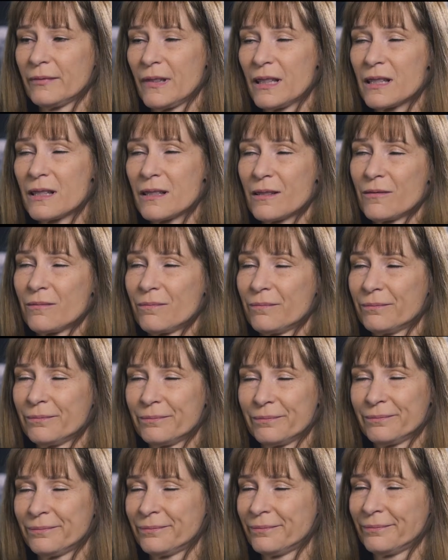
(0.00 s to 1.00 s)
It's,
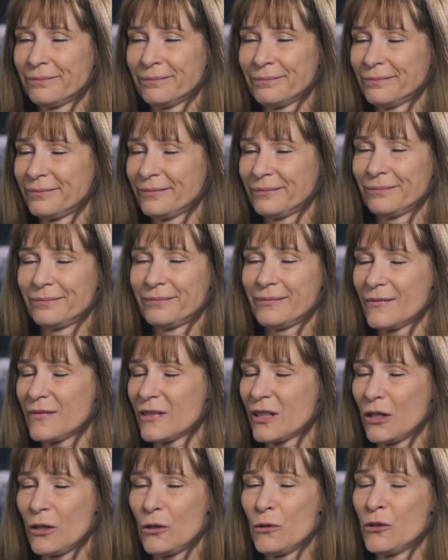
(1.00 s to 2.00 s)

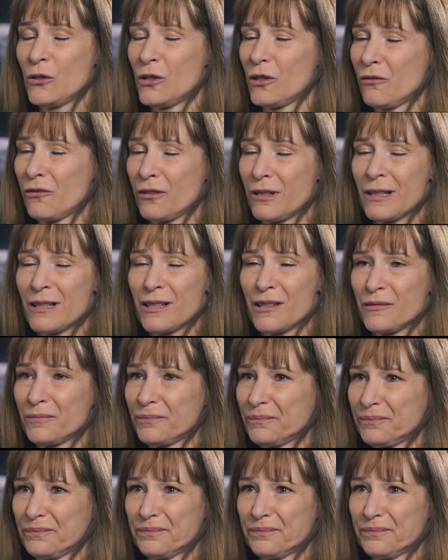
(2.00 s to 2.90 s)
it's a huge difference.